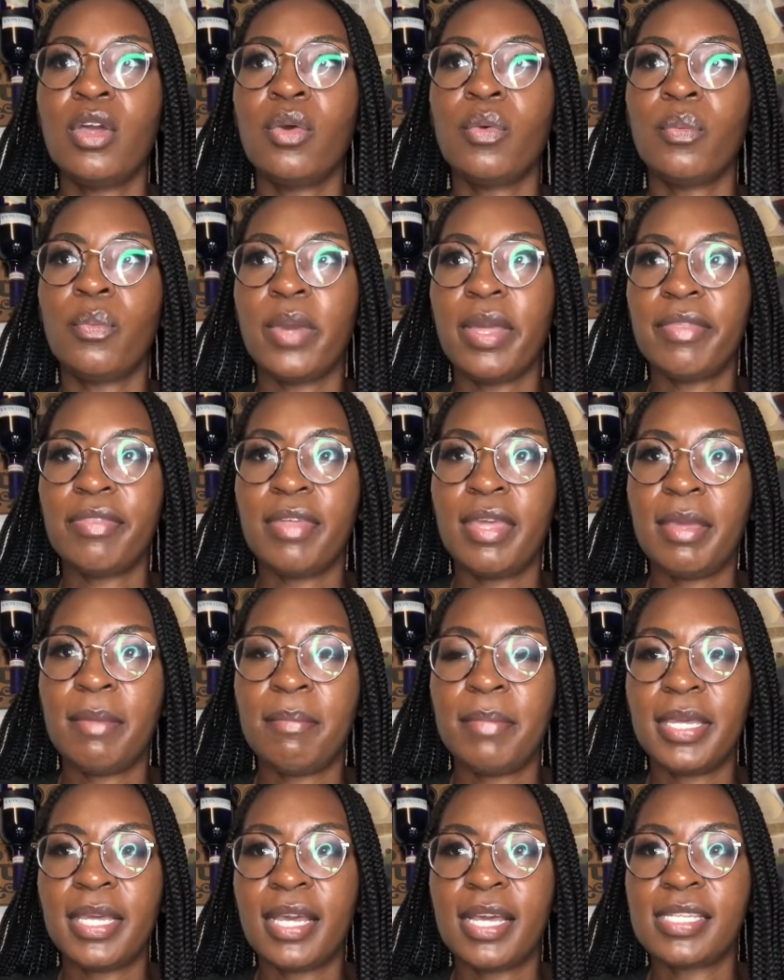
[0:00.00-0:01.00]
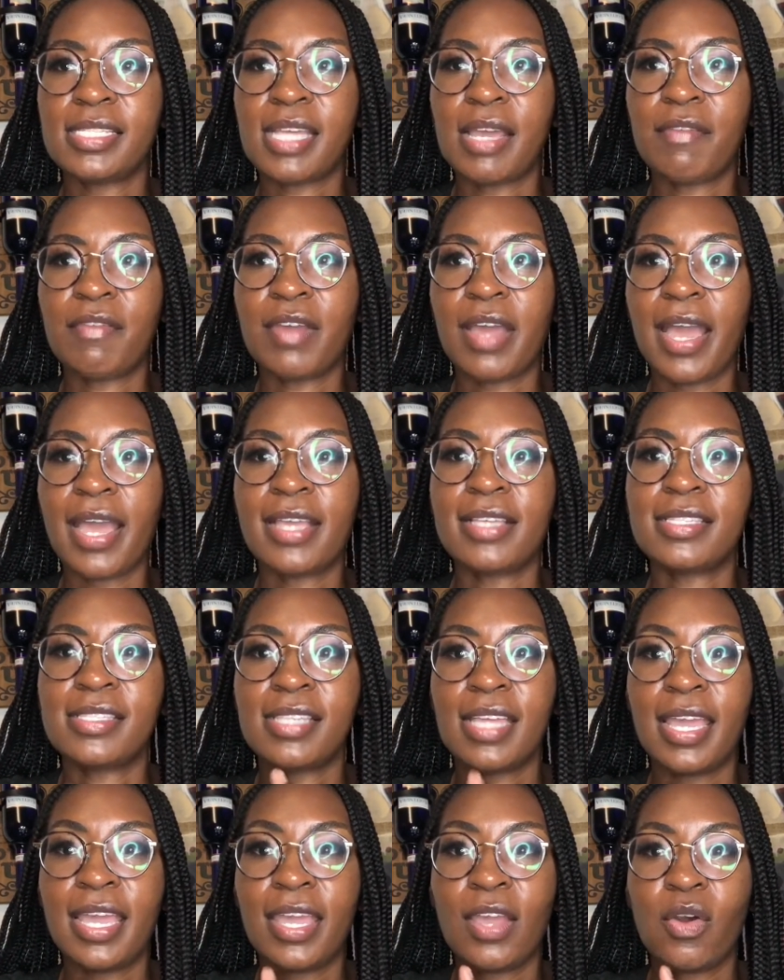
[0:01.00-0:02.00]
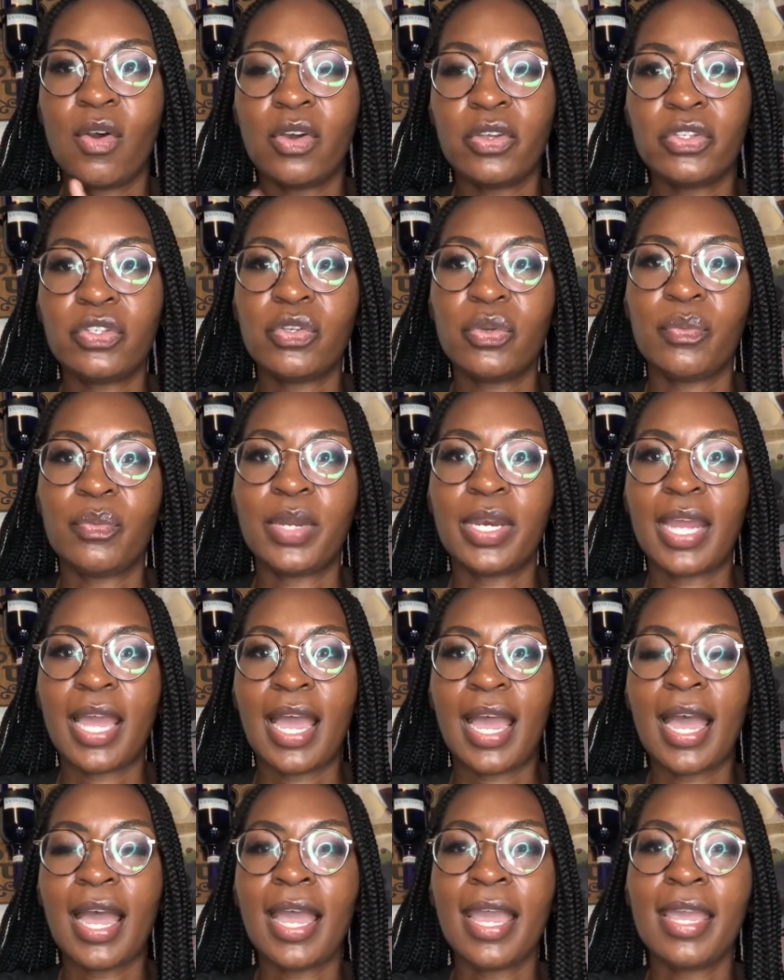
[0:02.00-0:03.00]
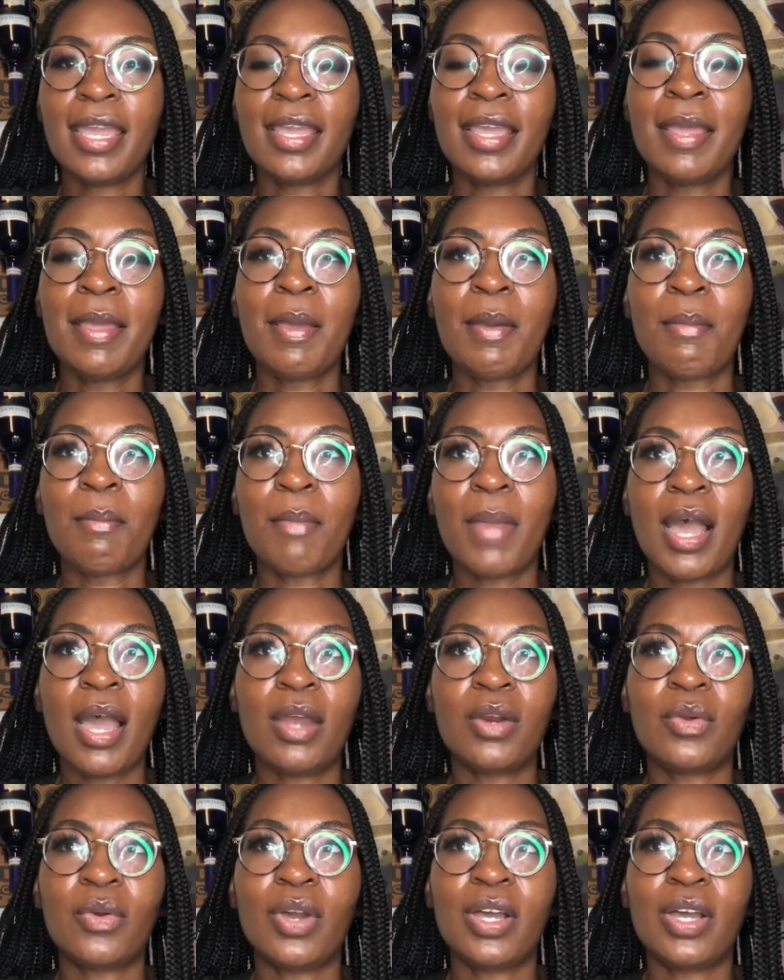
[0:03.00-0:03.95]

with him, because I say also, when I model,